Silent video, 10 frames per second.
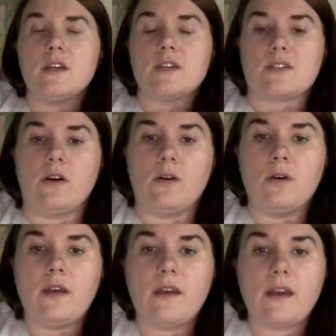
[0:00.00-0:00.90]
So
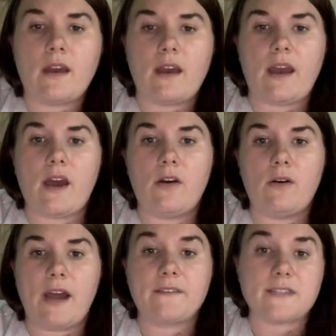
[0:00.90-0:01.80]
how
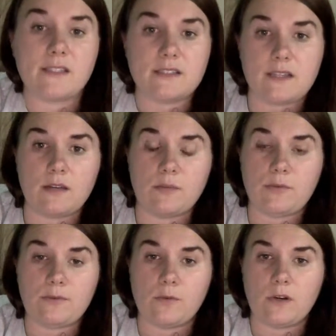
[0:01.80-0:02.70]
I've seen it done
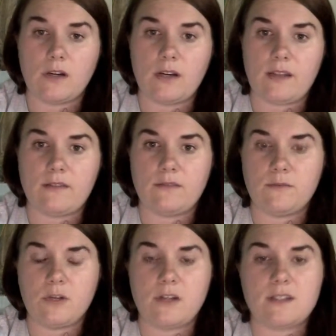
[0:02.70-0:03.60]
before in
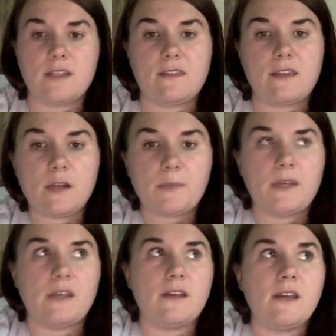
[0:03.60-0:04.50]
regards to
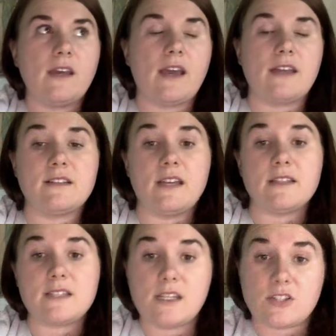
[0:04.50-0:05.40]
therapy
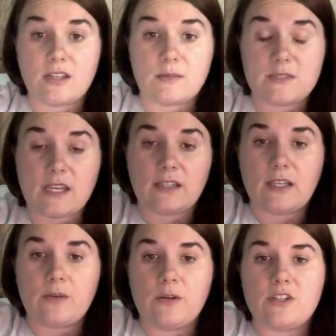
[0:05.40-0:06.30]
and teaching them sign
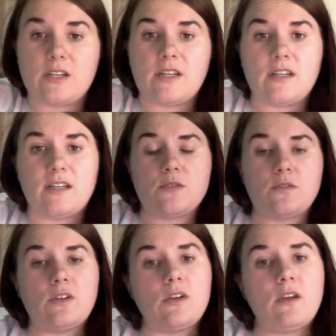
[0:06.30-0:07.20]
language is
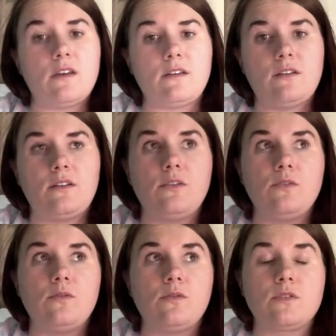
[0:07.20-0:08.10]

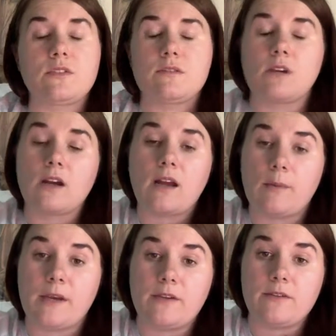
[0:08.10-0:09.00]
you start
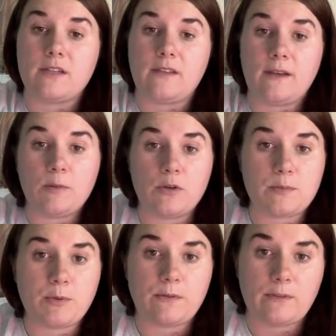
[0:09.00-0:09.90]
out by using their
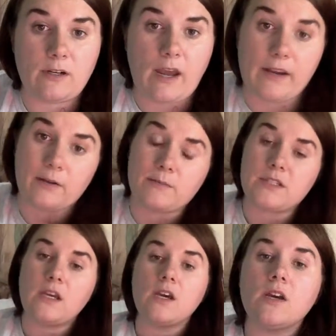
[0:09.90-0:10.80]
most preferred
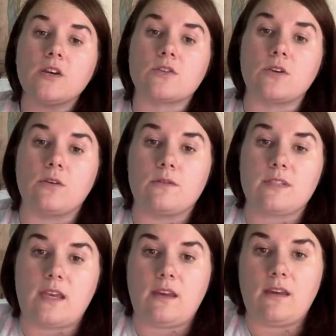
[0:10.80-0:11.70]
items. So
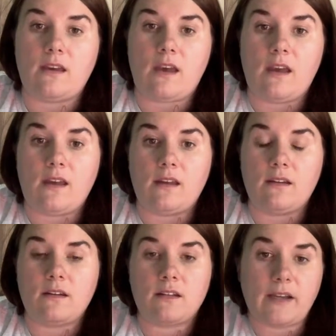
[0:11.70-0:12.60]
say
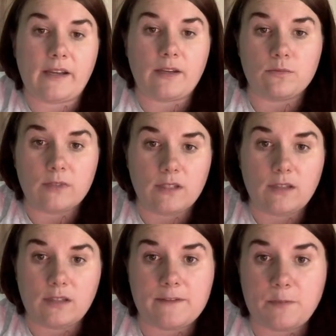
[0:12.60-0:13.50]
a client really
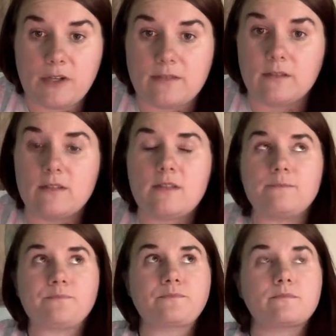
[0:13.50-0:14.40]
loves pretzels.
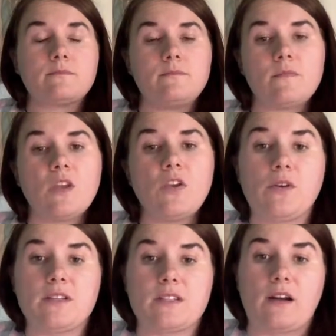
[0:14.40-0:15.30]
You
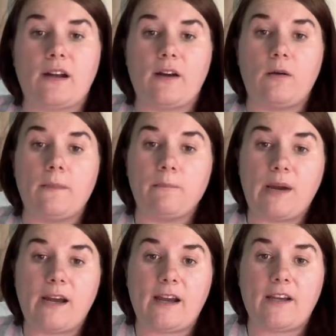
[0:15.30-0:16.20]
can start out
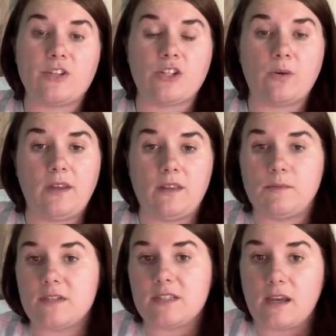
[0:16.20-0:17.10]
by showing
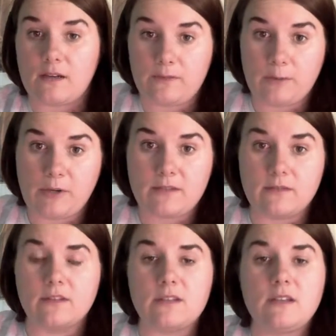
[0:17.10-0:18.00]
them the sign for
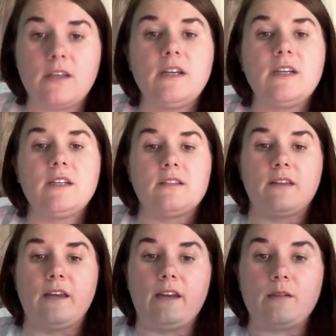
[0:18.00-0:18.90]
pretzels,
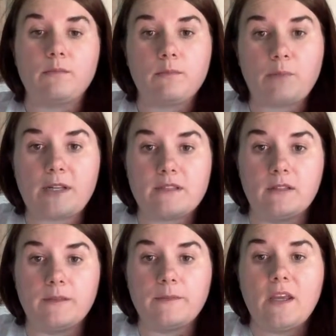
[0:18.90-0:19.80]
like
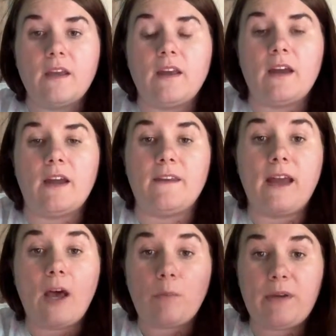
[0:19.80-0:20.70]
pretzel, and then
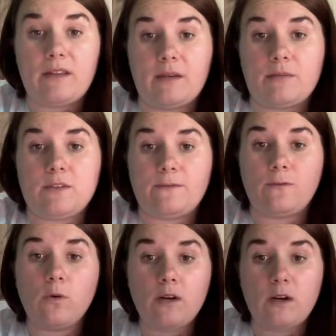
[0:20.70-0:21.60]
helping them to
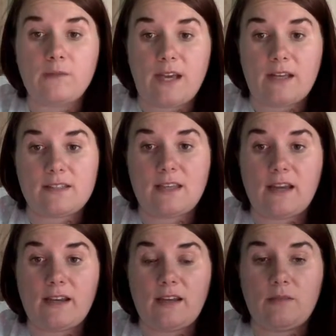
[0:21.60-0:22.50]
form that
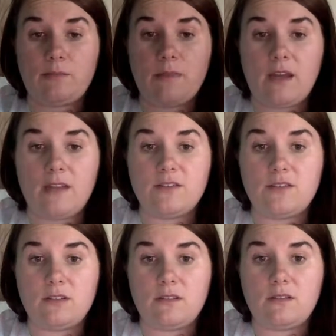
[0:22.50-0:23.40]
sign
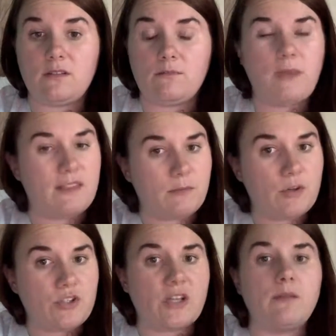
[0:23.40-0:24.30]
and make the
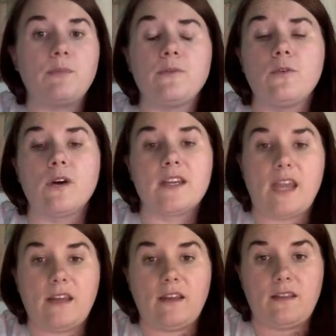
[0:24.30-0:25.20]
motion before
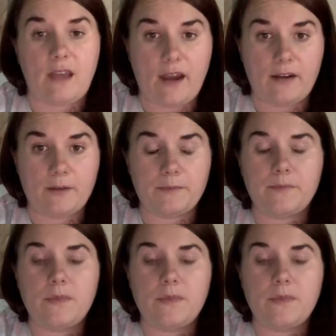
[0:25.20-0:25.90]
gaining the item.